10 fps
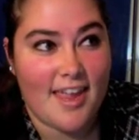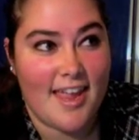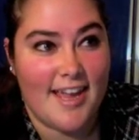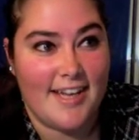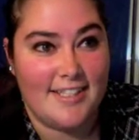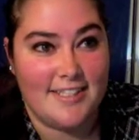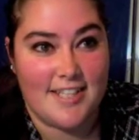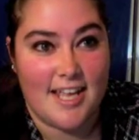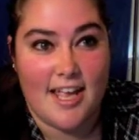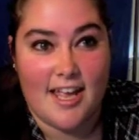
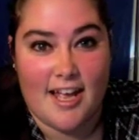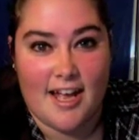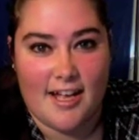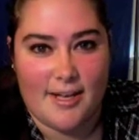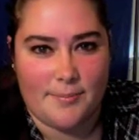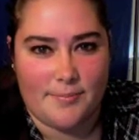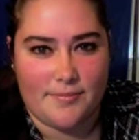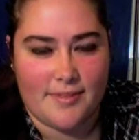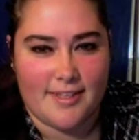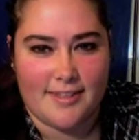And
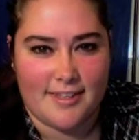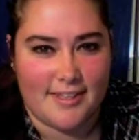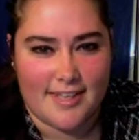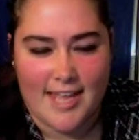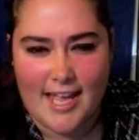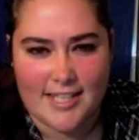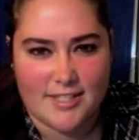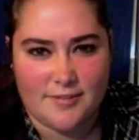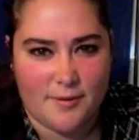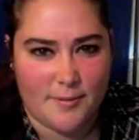the
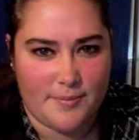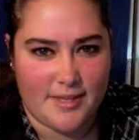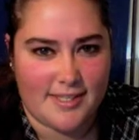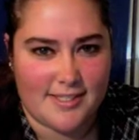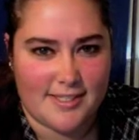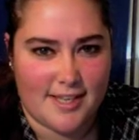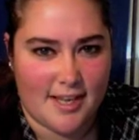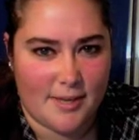cast from this